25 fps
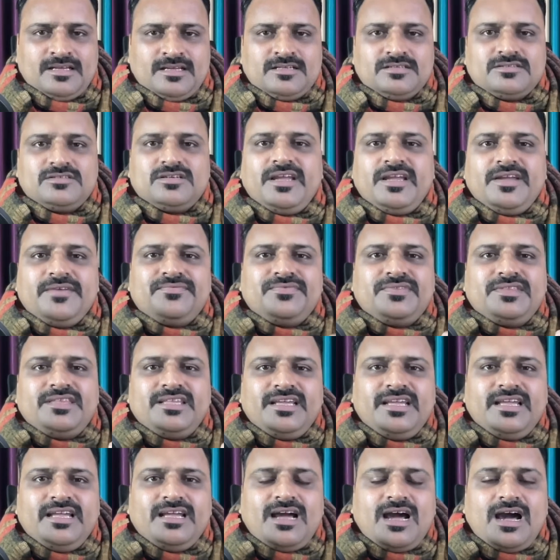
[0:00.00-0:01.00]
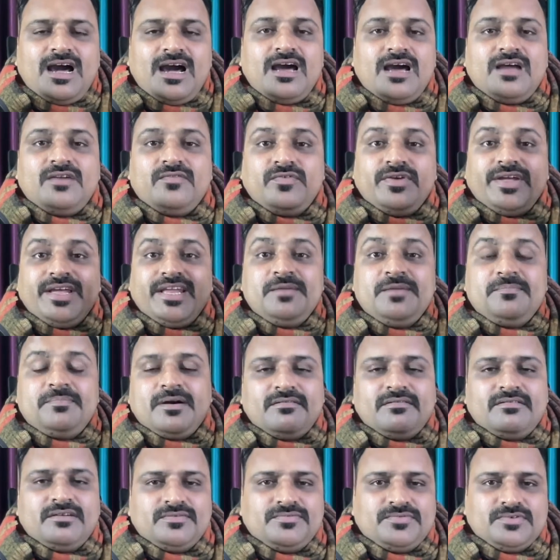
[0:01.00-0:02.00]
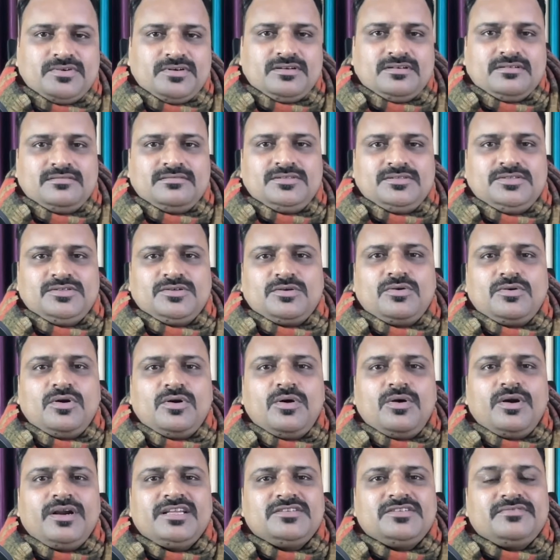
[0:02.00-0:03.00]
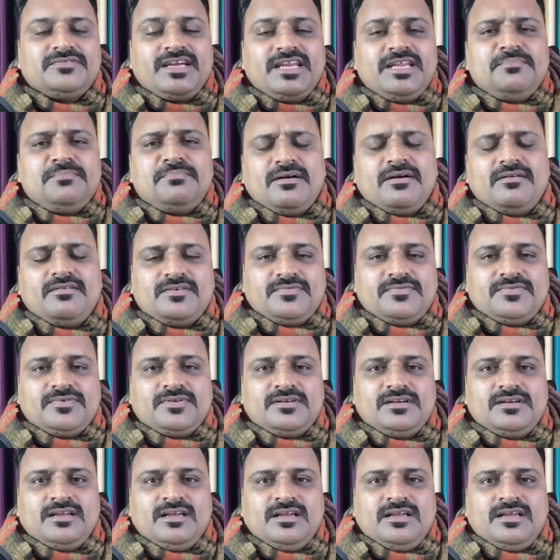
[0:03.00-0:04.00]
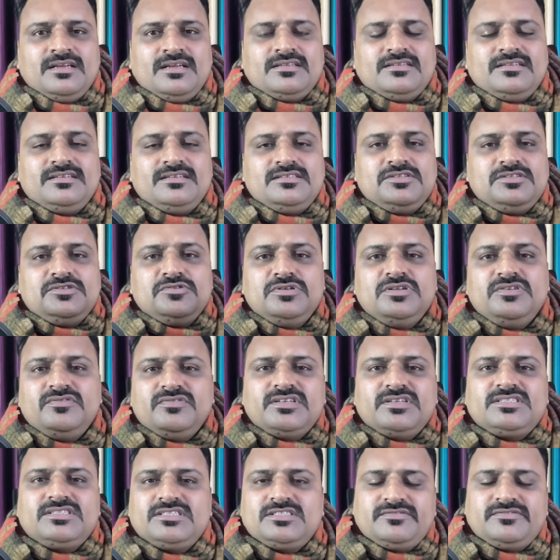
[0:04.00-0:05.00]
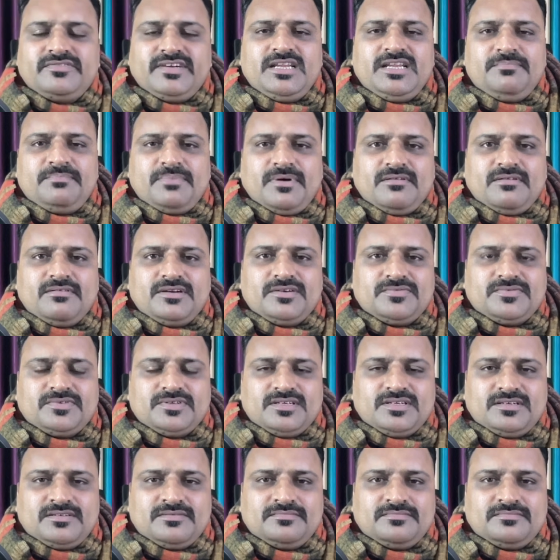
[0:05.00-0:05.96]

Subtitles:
So if they are very powerful, your God is very powerful, this universe is very powerful,